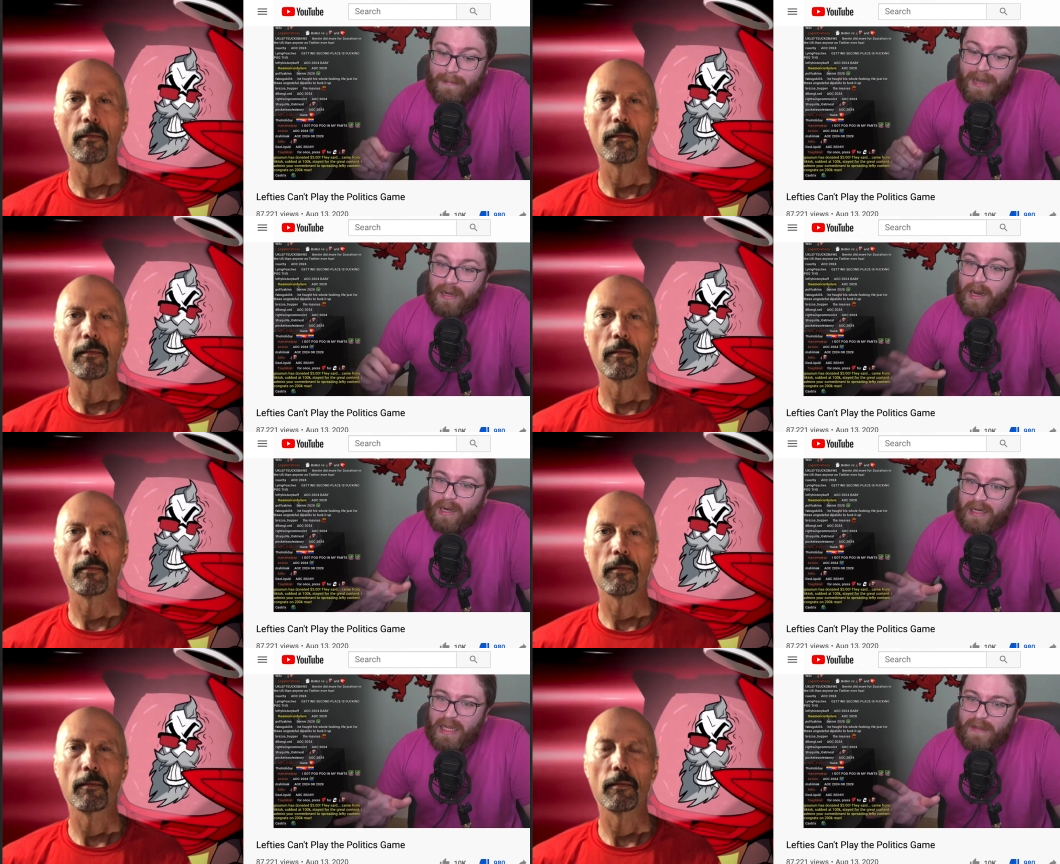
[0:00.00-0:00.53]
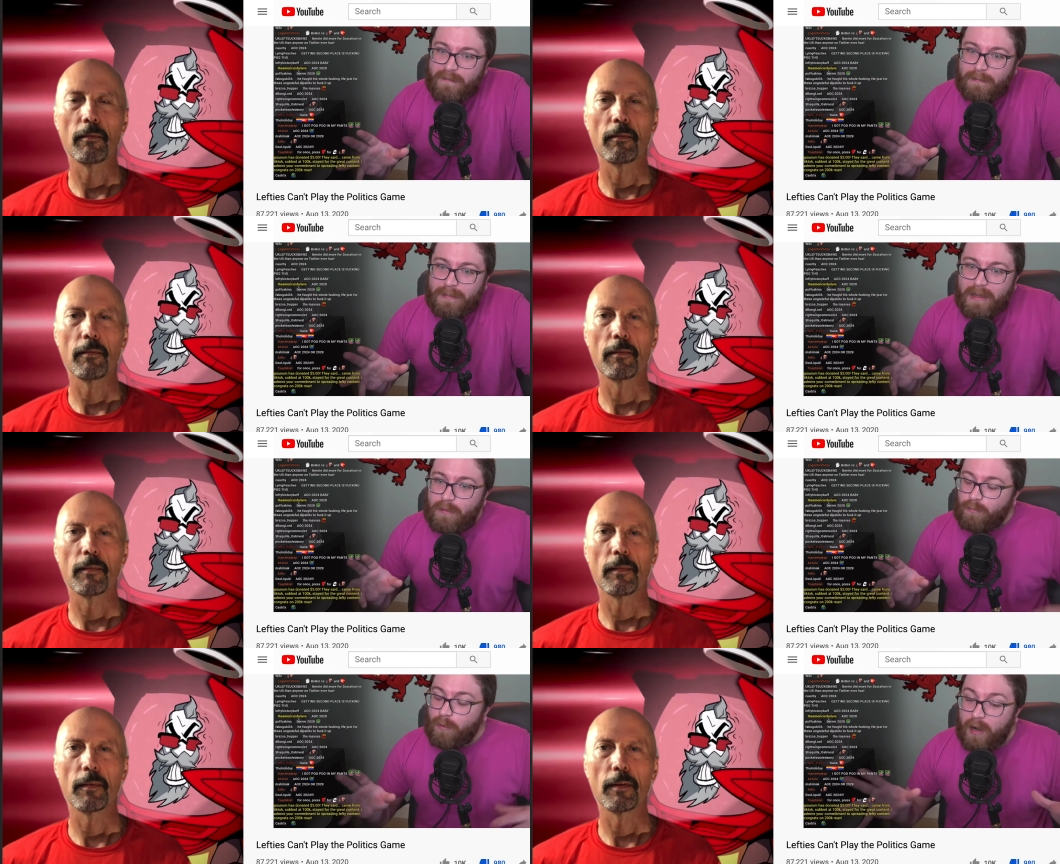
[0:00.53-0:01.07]
Speaker 1: may not even
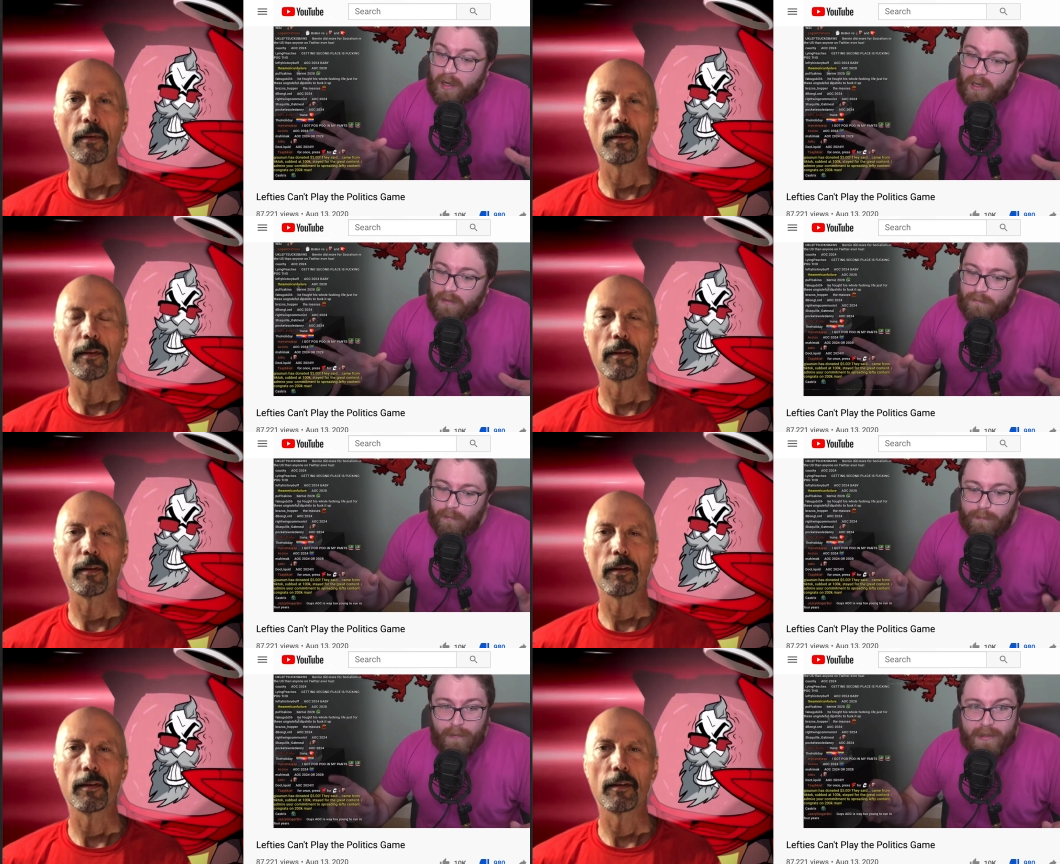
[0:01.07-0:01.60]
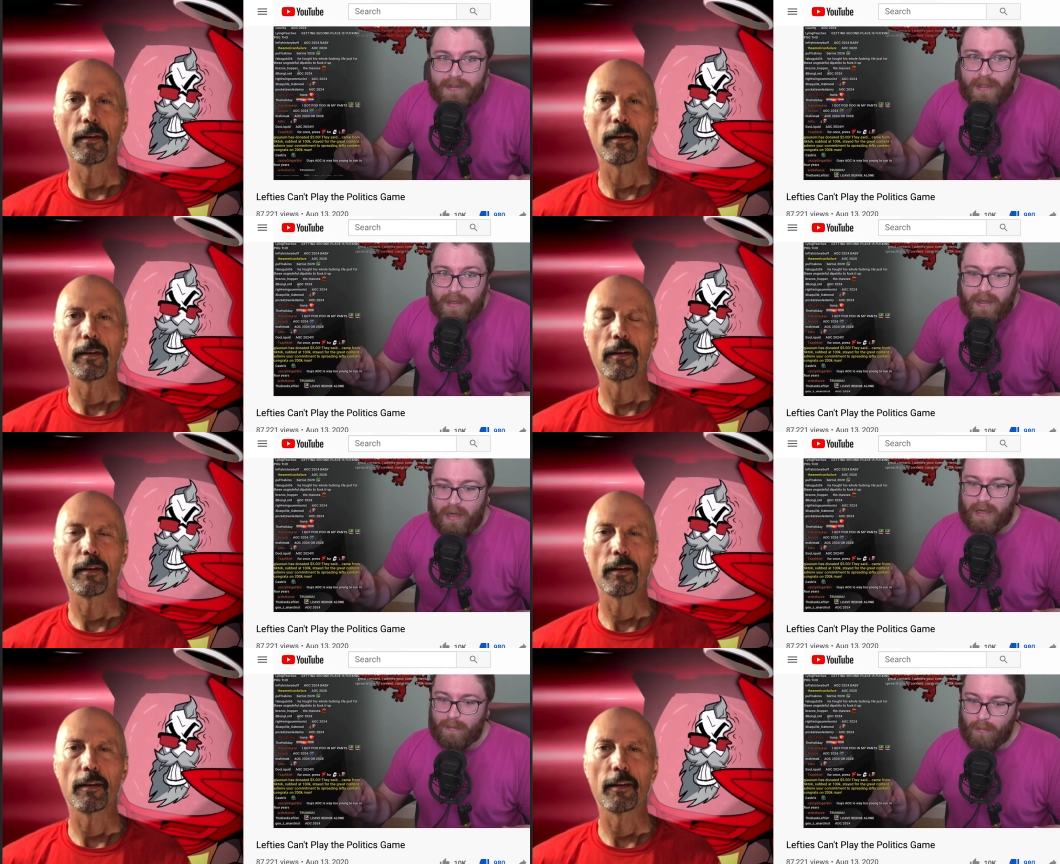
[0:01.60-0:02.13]
be running for
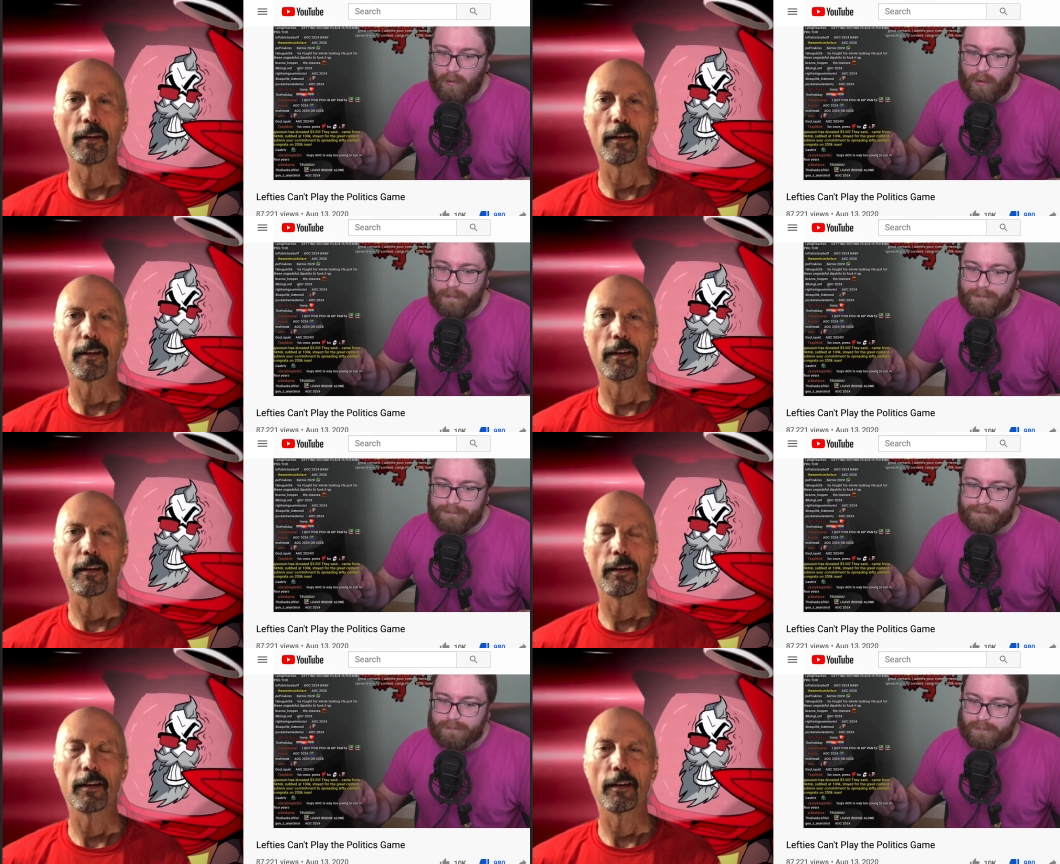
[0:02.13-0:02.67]
president anymore,